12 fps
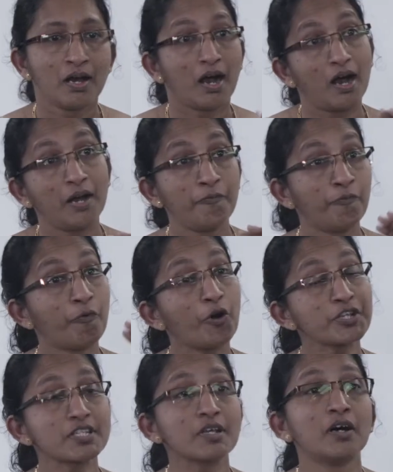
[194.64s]
I
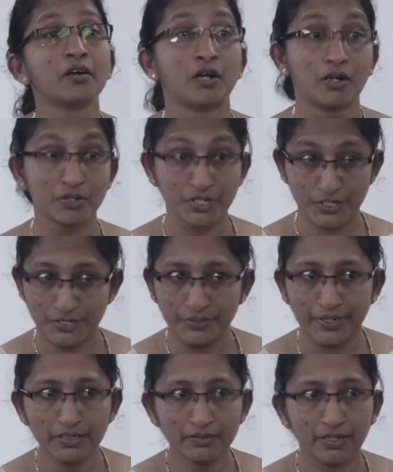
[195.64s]
was a good
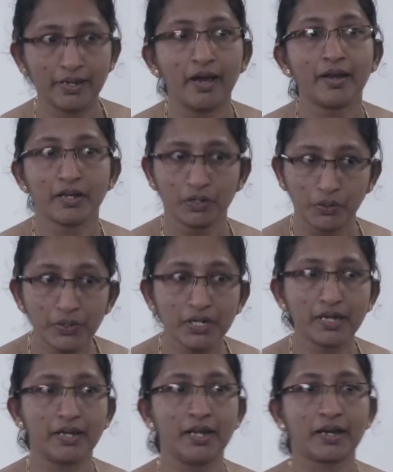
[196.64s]
student. I had a good
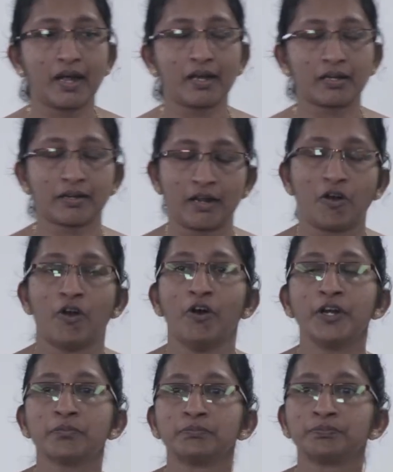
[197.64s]
career record.
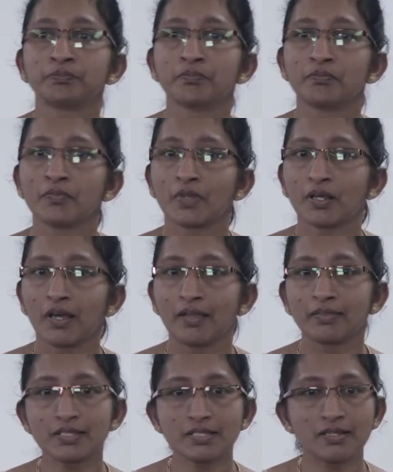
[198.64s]
And
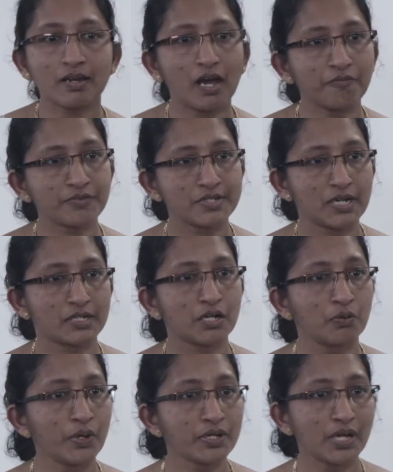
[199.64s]
this graph started
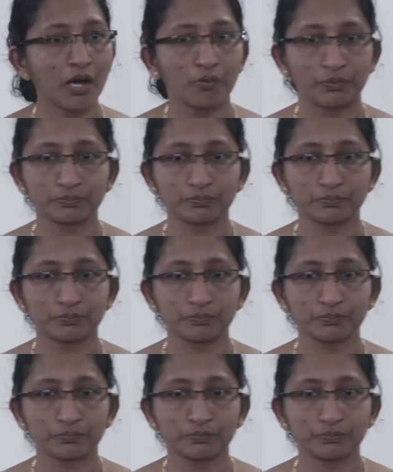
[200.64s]
going down.